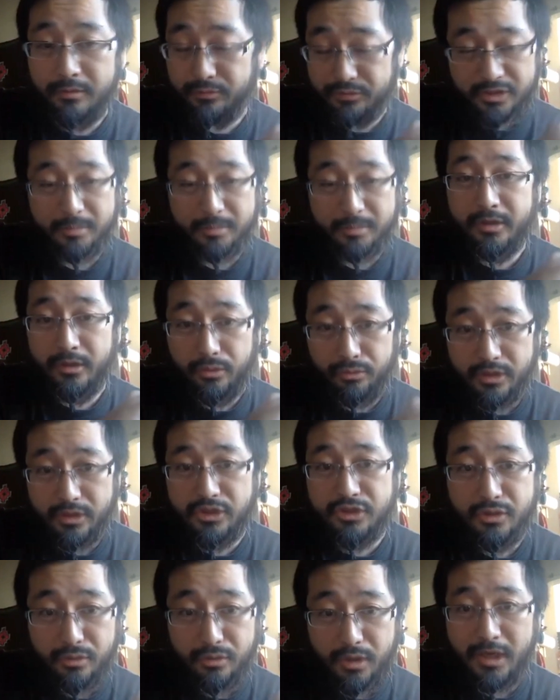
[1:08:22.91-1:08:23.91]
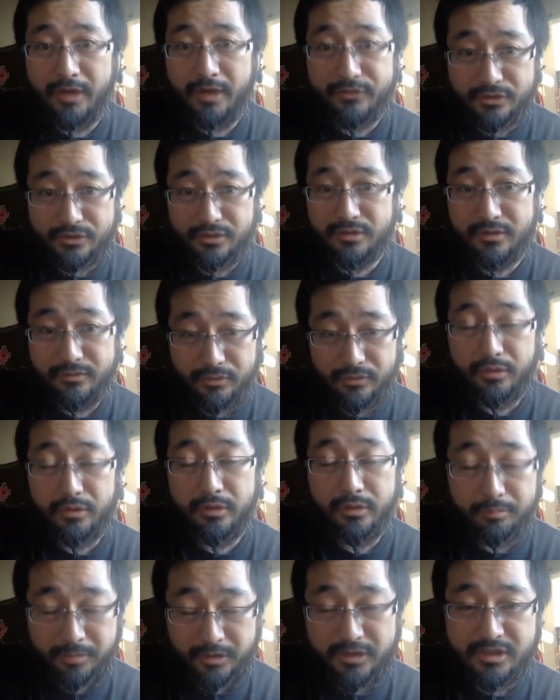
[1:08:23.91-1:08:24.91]
some of the original officers of
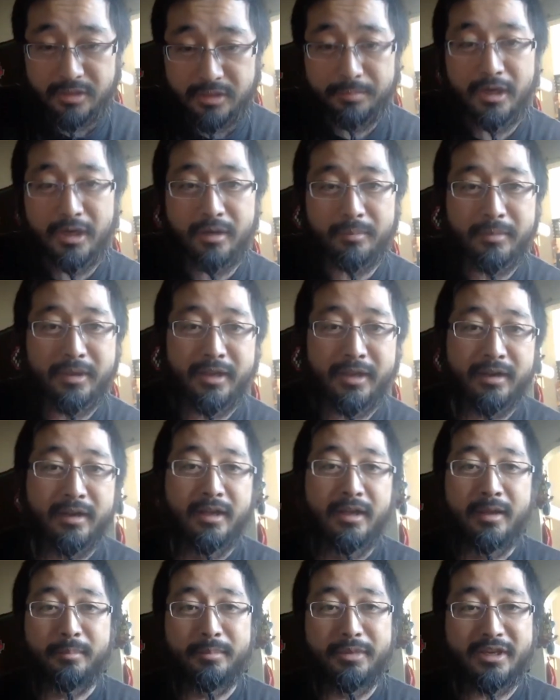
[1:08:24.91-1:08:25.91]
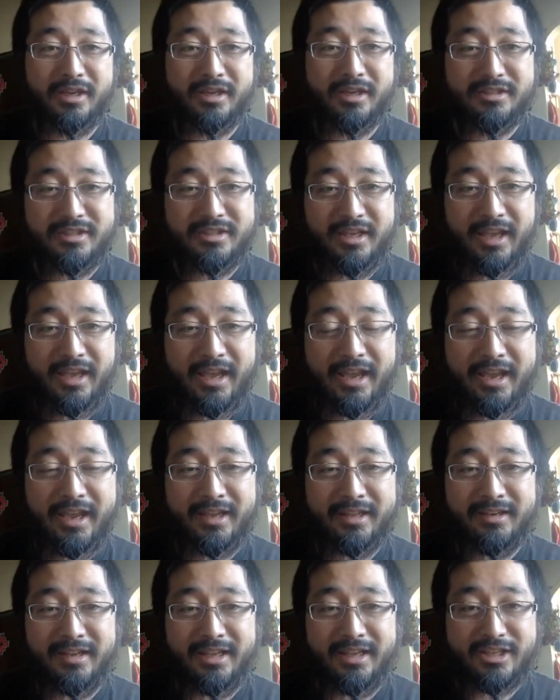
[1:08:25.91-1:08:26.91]
Oakland Police Department because they
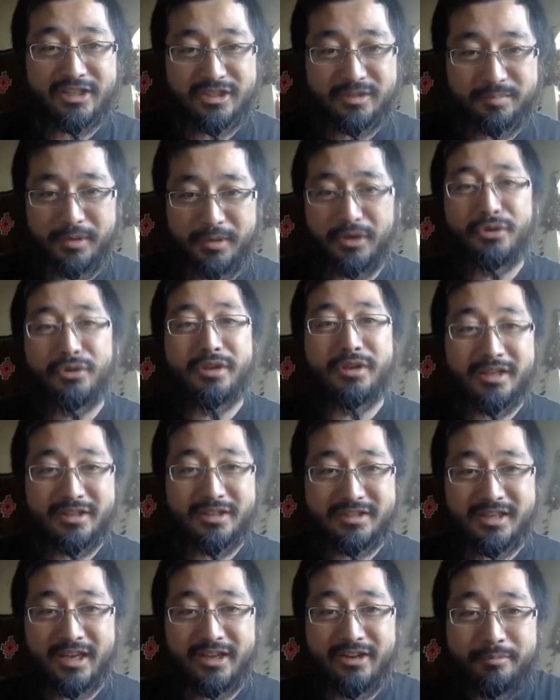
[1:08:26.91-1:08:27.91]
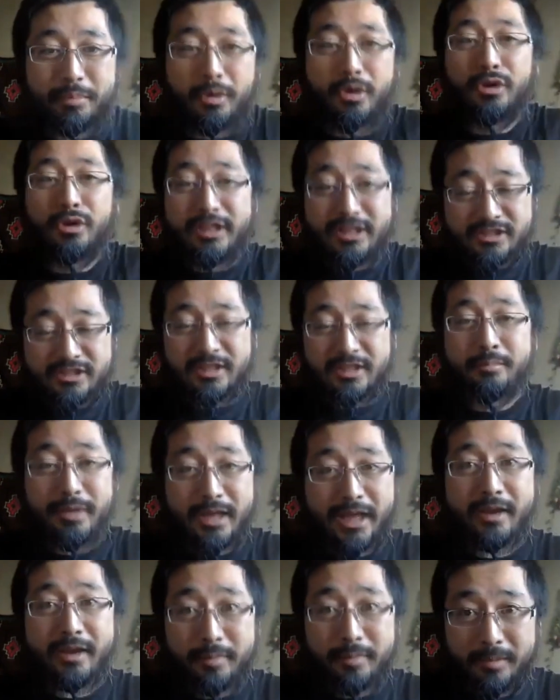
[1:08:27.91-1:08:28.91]
had experience kind of policing
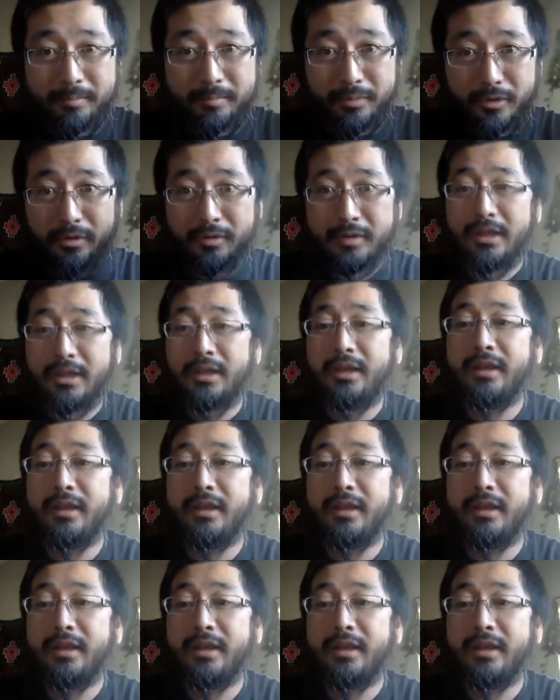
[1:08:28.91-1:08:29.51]
Black people.